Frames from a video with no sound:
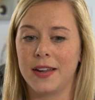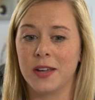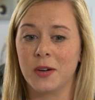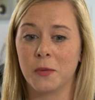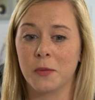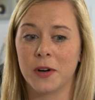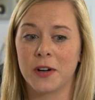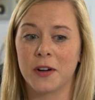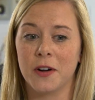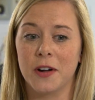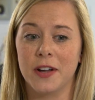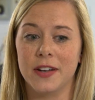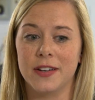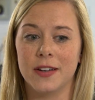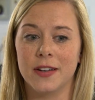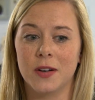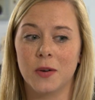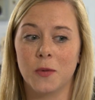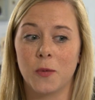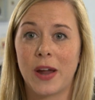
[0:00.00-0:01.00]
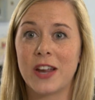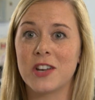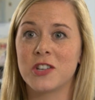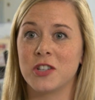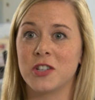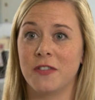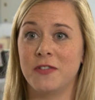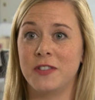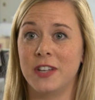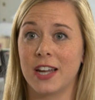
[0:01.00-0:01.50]
can work on weight
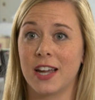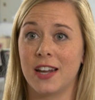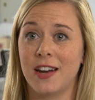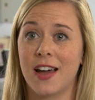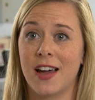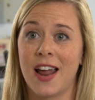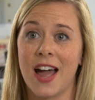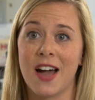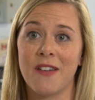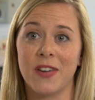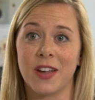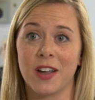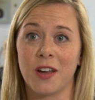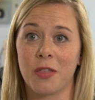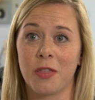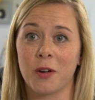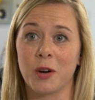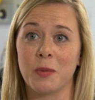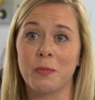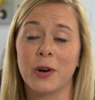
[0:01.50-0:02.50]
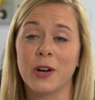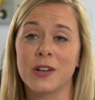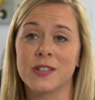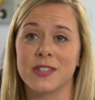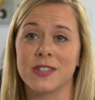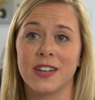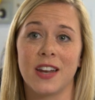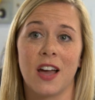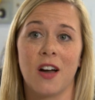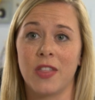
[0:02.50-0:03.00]
shifting and not having a third
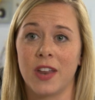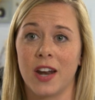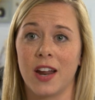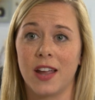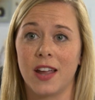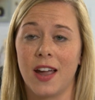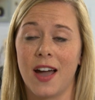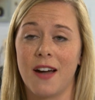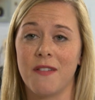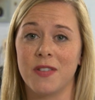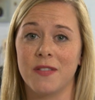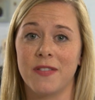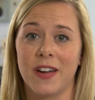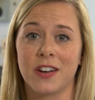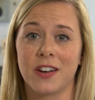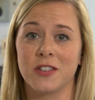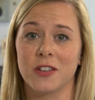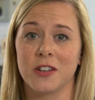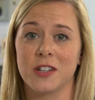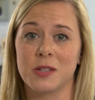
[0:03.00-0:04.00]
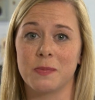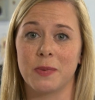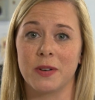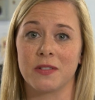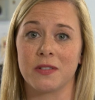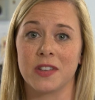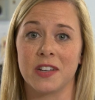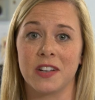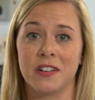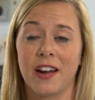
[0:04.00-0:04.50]
person now that I have the Vector. It's
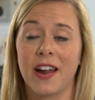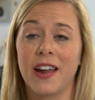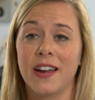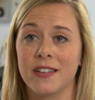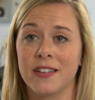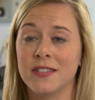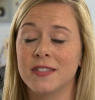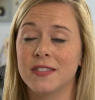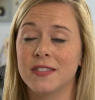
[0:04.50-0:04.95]
been really great.